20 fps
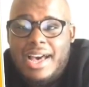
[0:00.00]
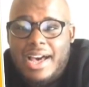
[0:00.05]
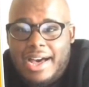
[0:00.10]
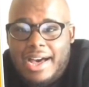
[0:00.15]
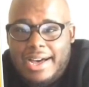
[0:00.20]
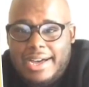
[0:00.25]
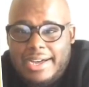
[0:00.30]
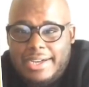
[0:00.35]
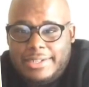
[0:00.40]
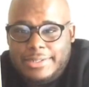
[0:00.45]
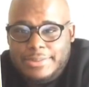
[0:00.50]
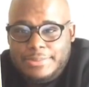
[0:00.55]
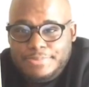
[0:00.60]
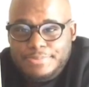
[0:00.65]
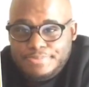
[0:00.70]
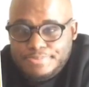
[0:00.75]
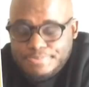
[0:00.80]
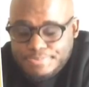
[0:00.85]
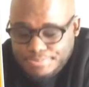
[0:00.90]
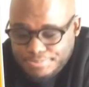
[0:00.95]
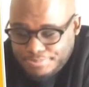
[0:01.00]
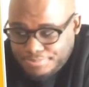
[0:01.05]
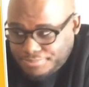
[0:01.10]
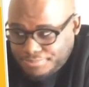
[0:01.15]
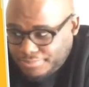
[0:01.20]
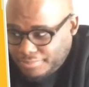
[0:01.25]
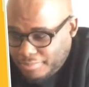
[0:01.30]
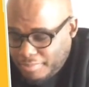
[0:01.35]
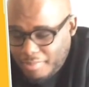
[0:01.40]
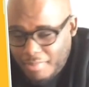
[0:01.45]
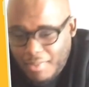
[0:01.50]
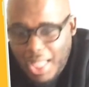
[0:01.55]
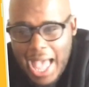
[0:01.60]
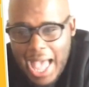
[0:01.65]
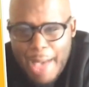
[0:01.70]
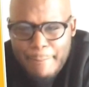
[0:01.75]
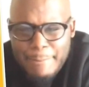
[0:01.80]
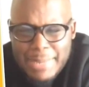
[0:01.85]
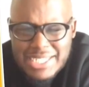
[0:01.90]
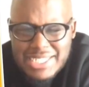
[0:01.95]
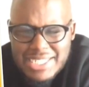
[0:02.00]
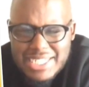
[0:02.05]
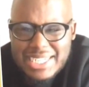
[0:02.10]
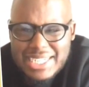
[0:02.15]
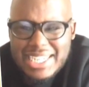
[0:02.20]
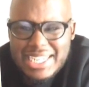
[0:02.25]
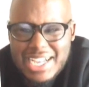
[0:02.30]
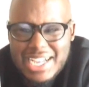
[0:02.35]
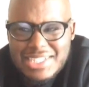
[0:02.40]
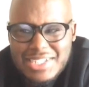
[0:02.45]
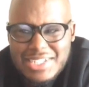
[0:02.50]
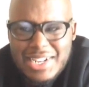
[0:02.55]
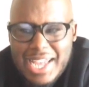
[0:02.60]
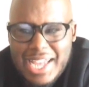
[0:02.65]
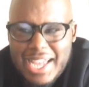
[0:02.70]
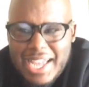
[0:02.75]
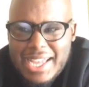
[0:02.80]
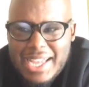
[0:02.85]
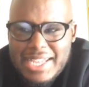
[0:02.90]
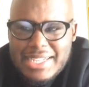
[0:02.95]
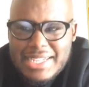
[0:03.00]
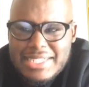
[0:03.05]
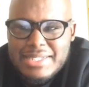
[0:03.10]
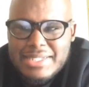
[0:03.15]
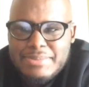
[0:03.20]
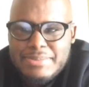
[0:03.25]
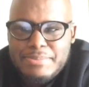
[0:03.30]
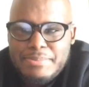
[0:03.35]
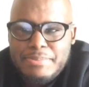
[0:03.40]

I mentioned in yesterday's